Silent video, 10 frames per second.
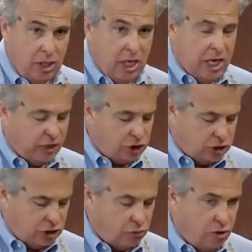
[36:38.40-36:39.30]
is
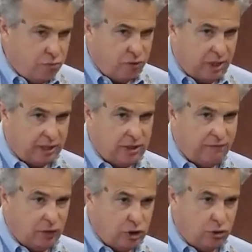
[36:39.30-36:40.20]
so oppressive
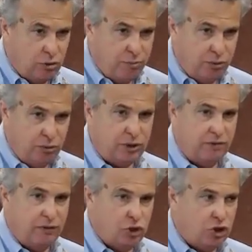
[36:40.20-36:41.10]
and so
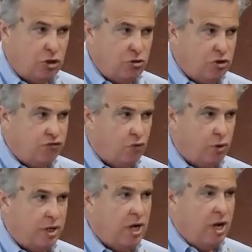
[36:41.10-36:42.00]
abusive and so
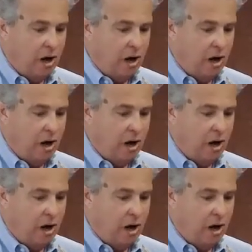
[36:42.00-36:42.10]
devoid